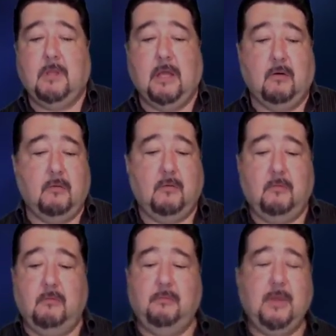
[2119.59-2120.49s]
Now,
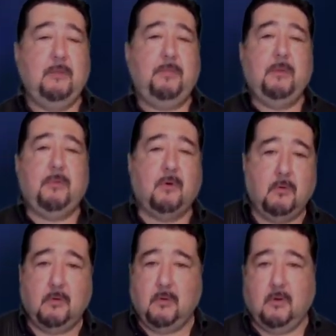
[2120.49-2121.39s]
many
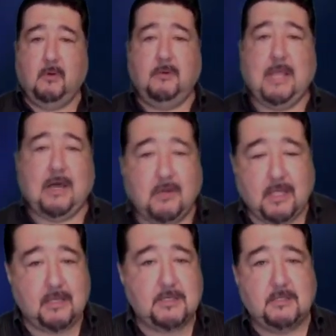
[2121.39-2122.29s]
people
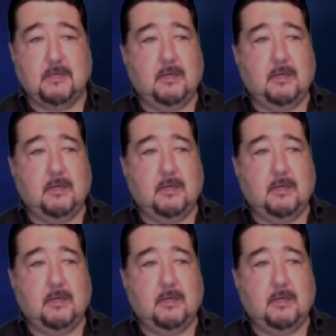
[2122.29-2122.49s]
nowadays,